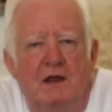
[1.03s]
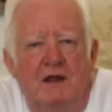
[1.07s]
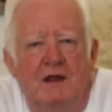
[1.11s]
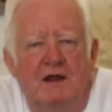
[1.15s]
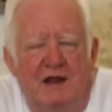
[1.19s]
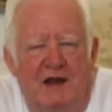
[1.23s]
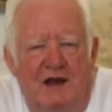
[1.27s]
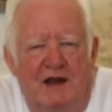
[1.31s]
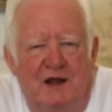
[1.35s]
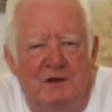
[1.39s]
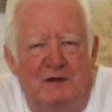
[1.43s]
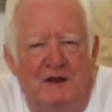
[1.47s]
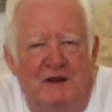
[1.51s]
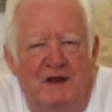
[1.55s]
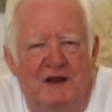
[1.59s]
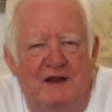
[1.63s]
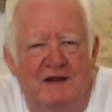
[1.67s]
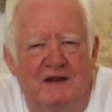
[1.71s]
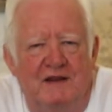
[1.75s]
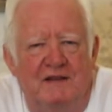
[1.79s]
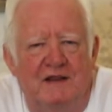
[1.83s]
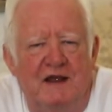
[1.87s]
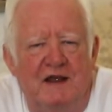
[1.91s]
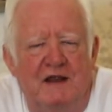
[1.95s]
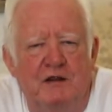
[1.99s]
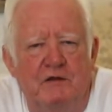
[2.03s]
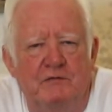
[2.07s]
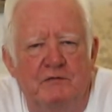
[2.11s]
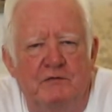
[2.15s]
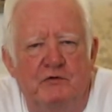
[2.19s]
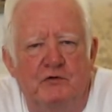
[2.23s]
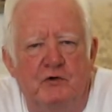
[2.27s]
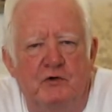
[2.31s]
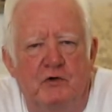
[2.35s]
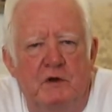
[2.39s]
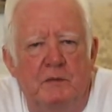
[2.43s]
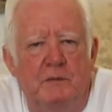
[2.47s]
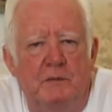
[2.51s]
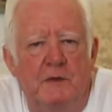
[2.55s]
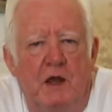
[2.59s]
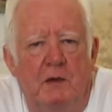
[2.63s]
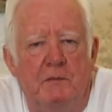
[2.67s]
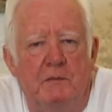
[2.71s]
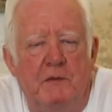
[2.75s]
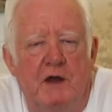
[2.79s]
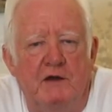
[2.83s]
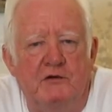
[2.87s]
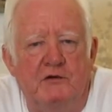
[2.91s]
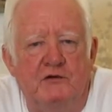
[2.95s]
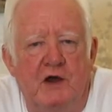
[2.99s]
Hello again, thank you for joining me on
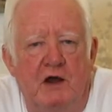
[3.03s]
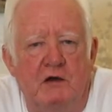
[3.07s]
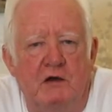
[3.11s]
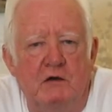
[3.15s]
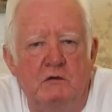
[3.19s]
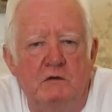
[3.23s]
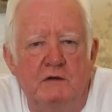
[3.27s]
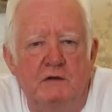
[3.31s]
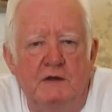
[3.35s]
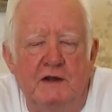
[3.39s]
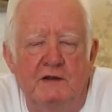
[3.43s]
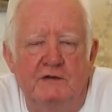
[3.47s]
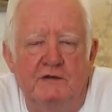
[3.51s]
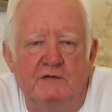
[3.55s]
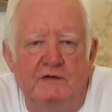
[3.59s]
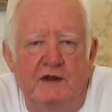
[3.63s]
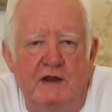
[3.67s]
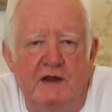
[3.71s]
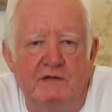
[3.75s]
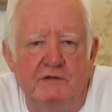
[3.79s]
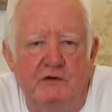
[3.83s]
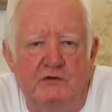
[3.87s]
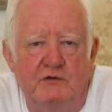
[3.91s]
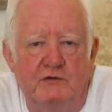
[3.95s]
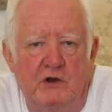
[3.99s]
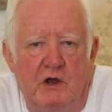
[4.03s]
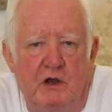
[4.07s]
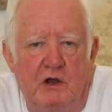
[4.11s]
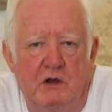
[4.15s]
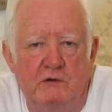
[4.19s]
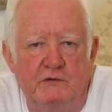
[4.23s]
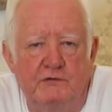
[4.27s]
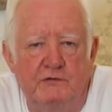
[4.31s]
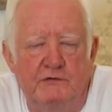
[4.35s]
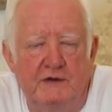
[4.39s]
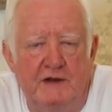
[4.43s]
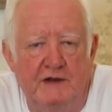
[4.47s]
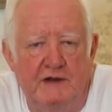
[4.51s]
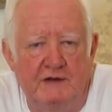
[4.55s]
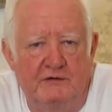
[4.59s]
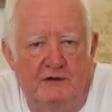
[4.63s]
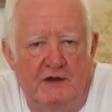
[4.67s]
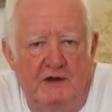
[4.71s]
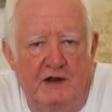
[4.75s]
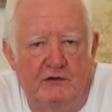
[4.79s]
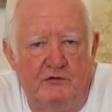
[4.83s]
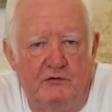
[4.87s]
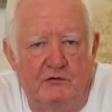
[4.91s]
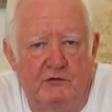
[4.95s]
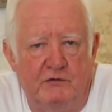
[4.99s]
my channel. It's David Charles,
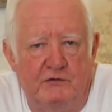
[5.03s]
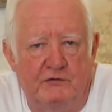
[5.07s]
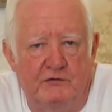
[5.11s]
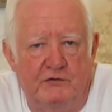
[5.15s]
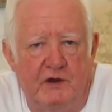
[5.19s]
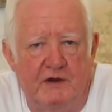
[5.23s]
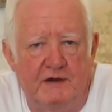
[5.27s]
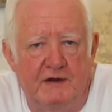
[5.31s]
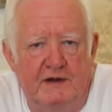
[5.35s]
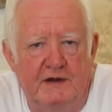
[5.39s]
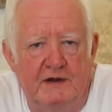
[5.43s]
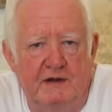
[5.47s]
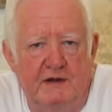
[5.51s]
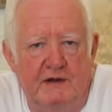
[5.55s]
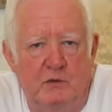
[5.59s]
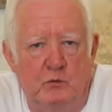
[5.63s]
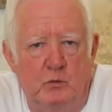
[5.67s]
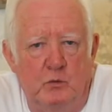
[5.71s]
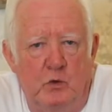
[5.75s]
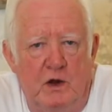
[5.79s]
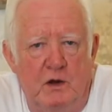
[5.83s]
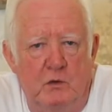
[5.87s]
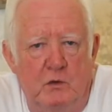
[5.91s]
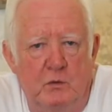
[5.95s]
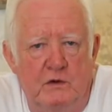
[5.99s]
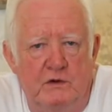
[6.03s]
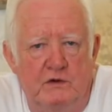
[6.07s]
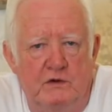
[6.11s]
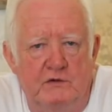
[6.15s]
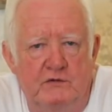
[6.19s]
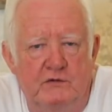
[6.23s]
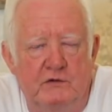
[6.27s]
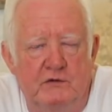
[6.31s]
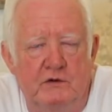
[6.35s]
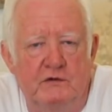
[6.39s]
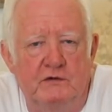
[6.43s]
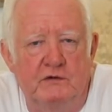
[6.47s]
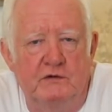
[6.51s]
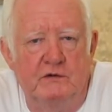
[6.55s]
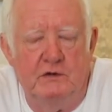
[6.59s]
International Psychic and White Witch.